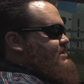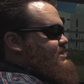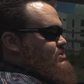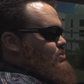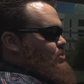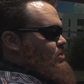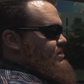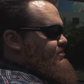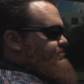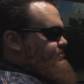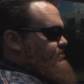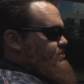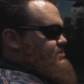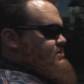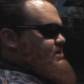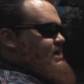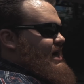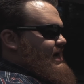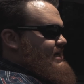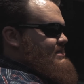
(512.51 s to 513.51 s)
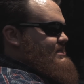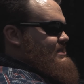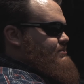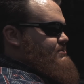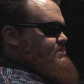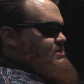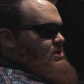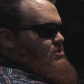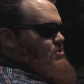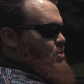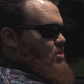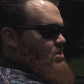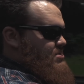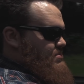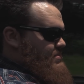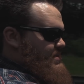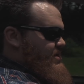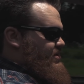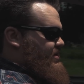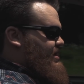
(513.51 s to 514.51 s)
It's one of the first concepts in North
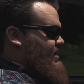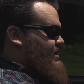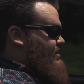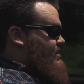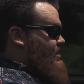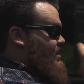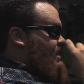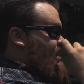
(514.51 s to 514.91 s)
America.